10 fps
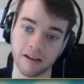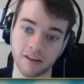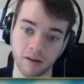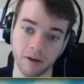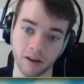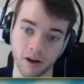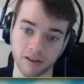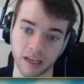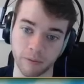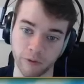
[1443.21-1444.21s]
it's gonna be a long
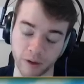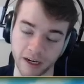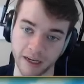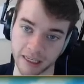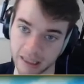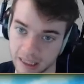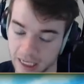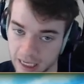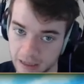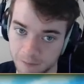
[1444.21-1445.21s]
time before I get
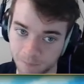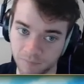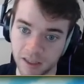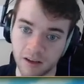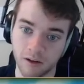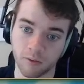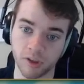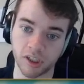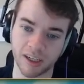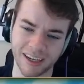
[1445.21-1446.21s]
that,
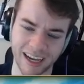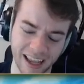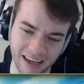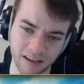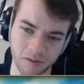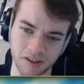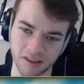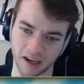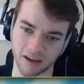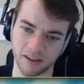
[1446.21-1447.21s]
which kind of
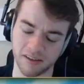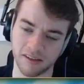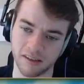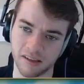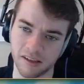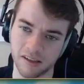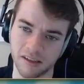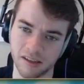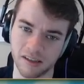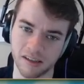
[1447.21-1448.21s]
sucks.
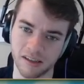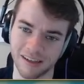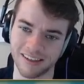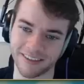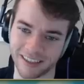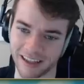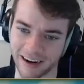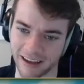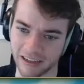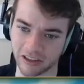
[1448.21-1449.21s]
It sucks a
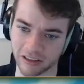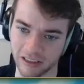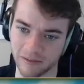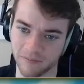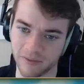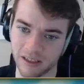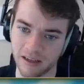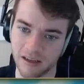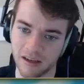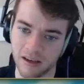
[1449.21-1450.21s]
lot actually.
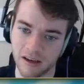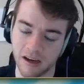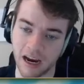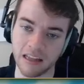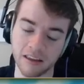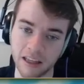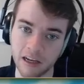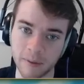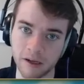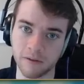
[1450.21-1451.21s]
And the thing
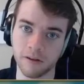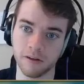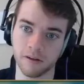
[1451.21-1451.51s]
about